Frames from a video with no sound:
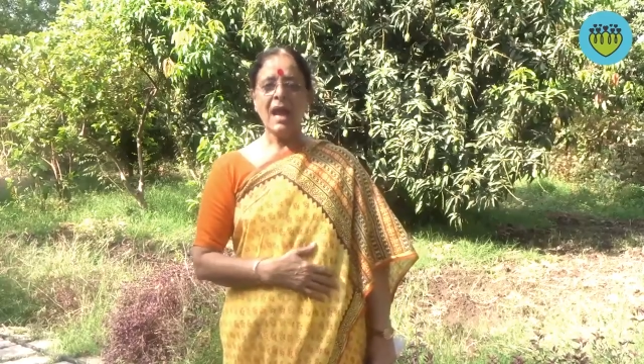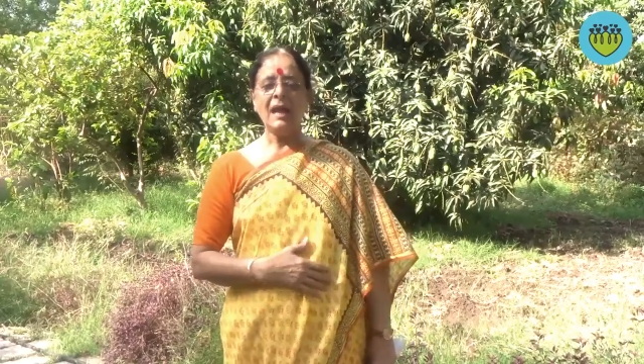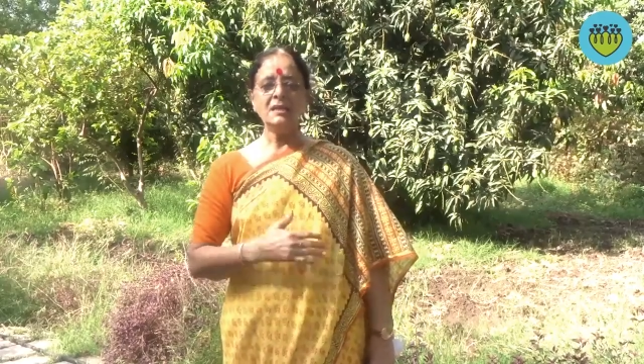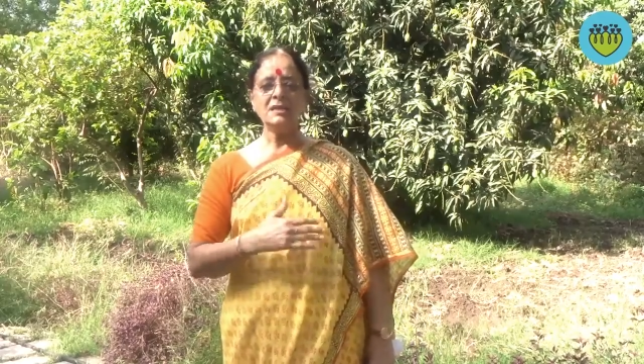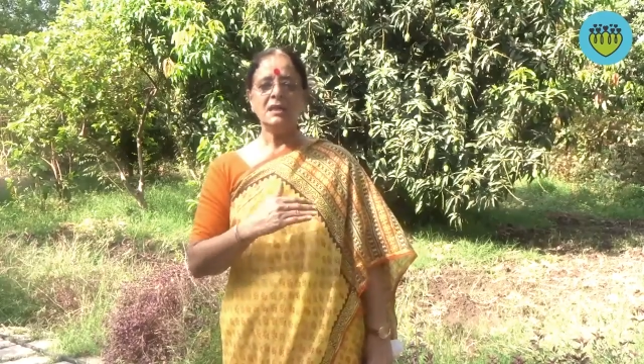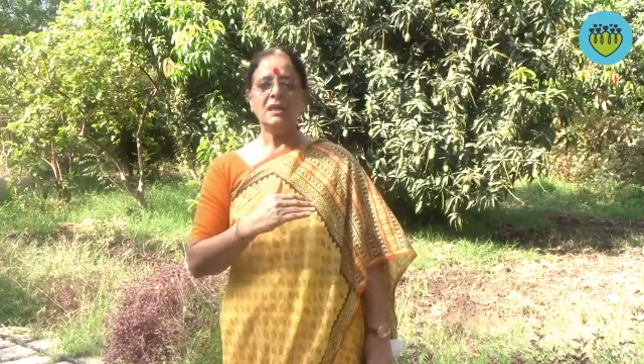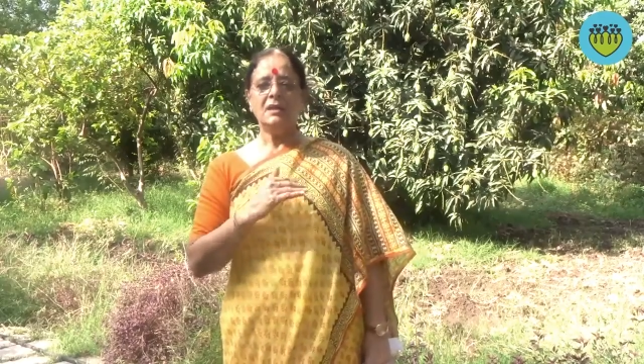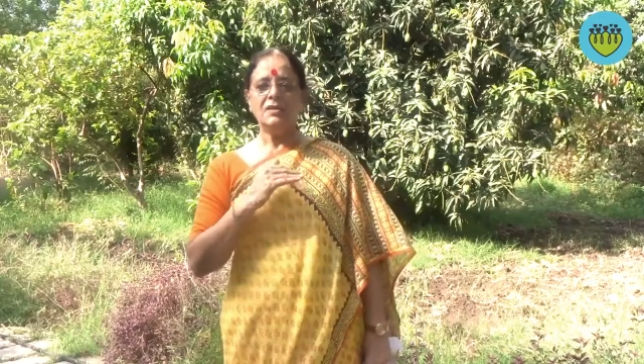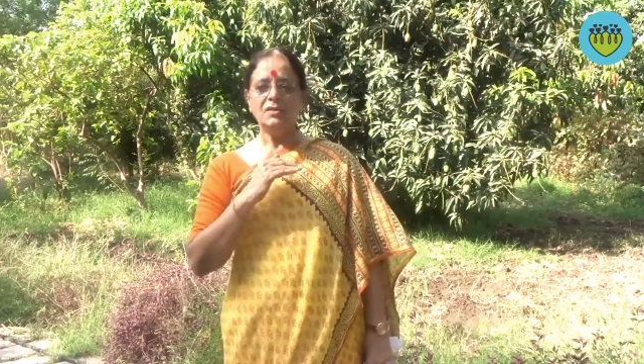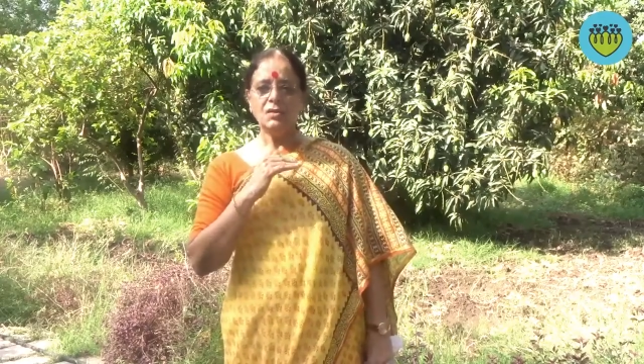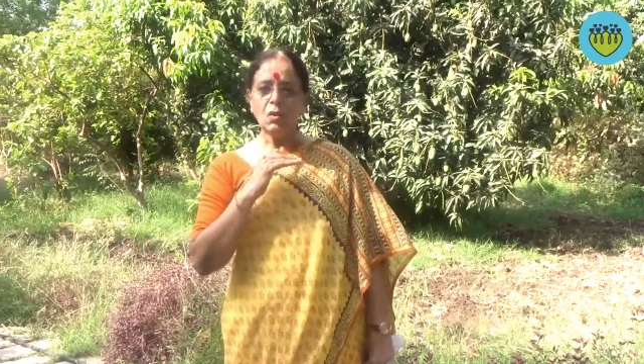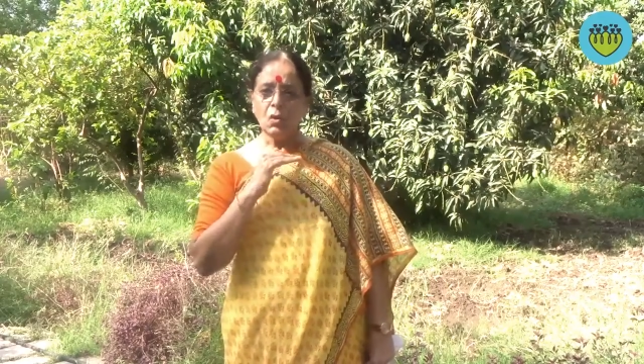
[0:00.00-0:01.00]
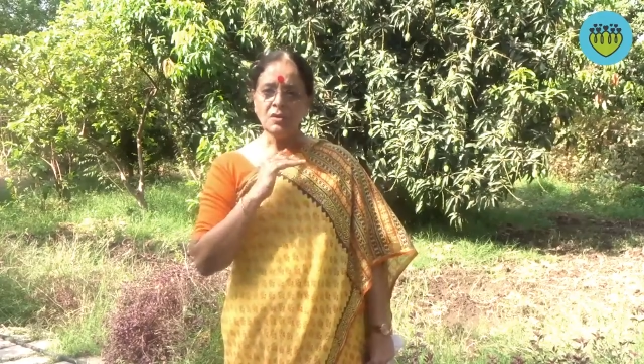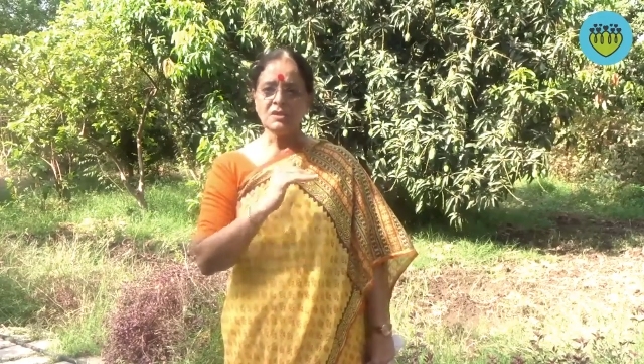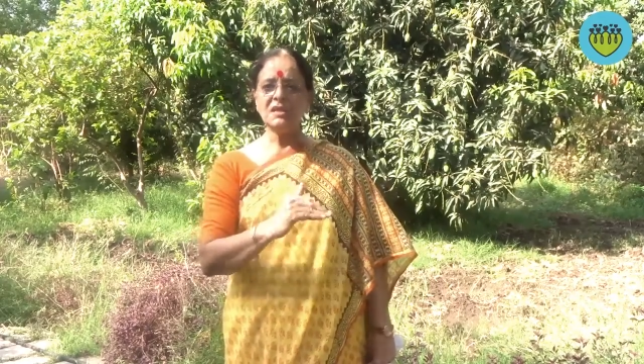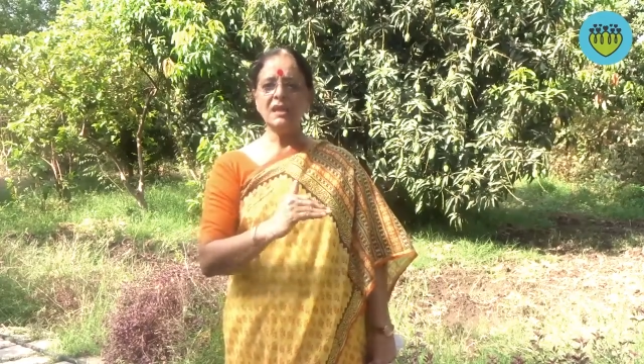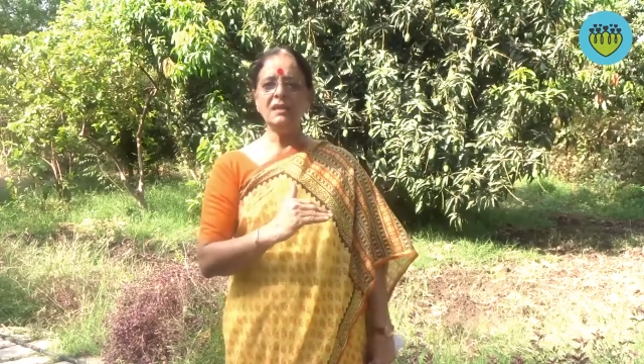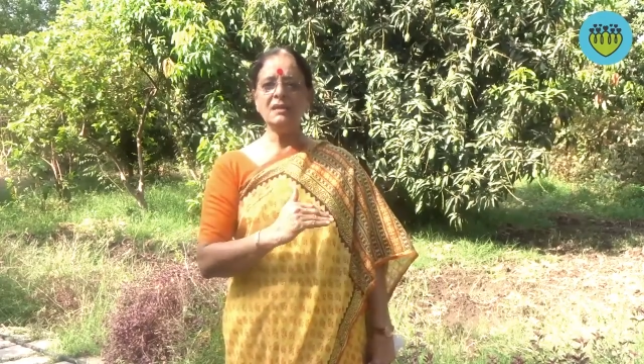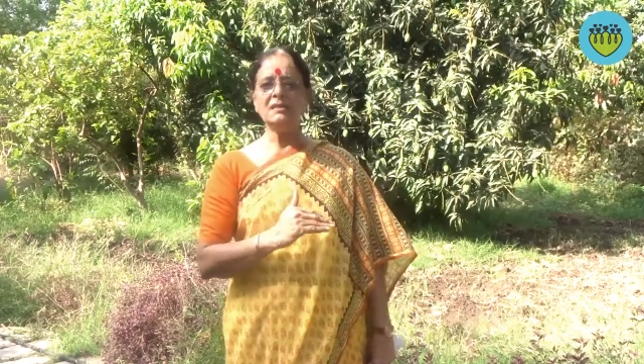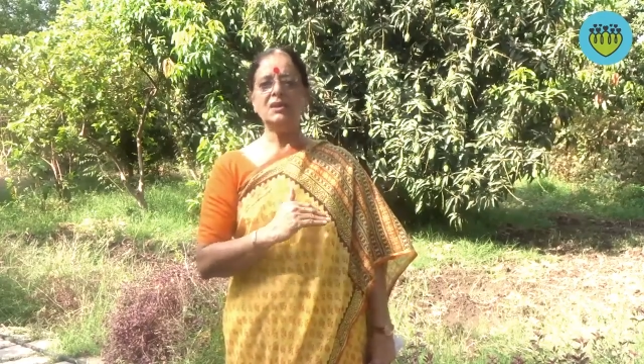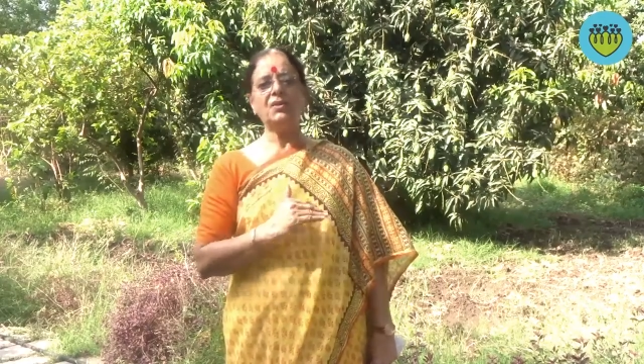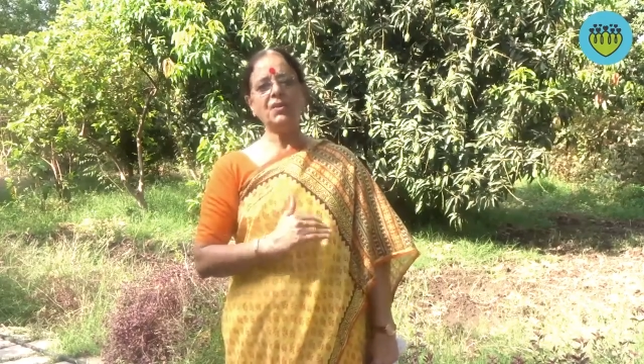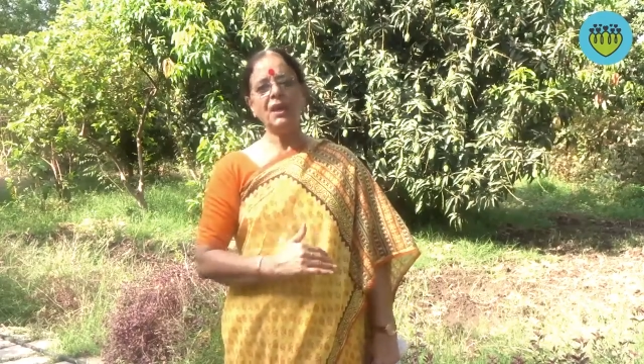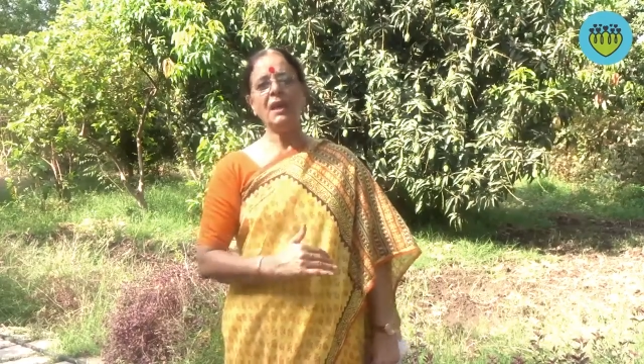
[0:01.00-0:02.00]
and those things
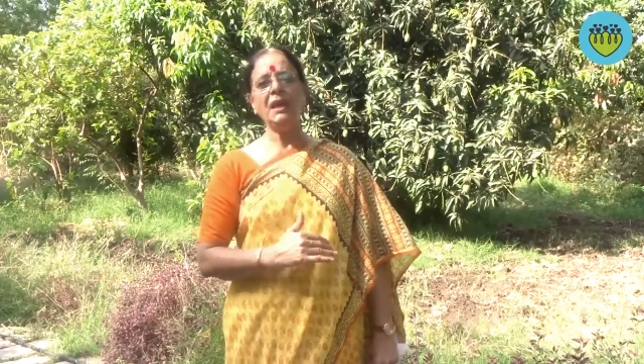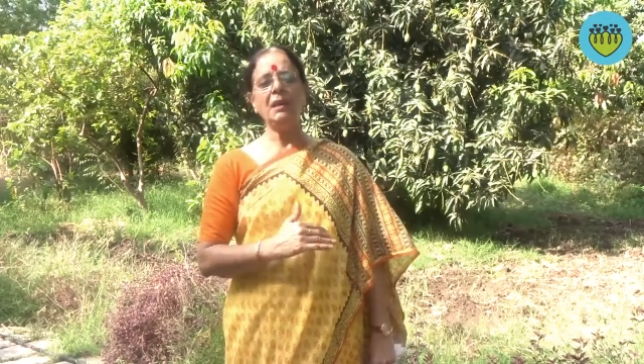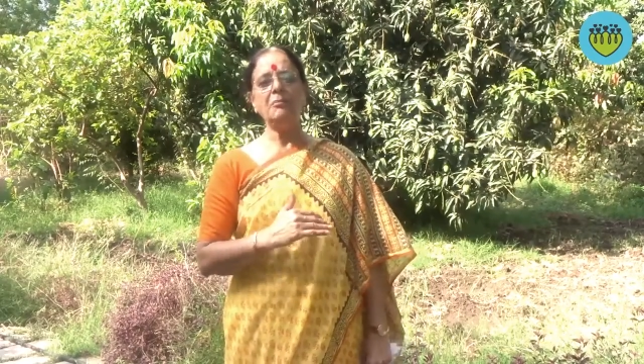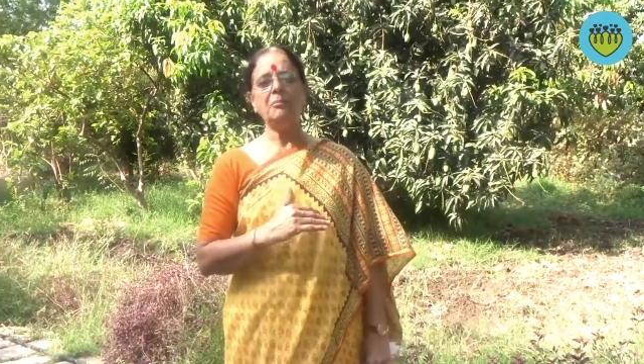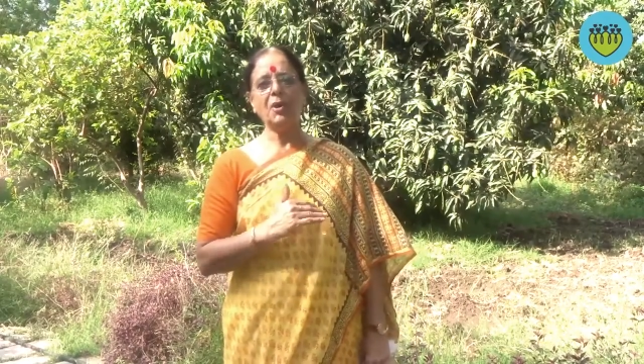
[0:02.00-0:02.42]
really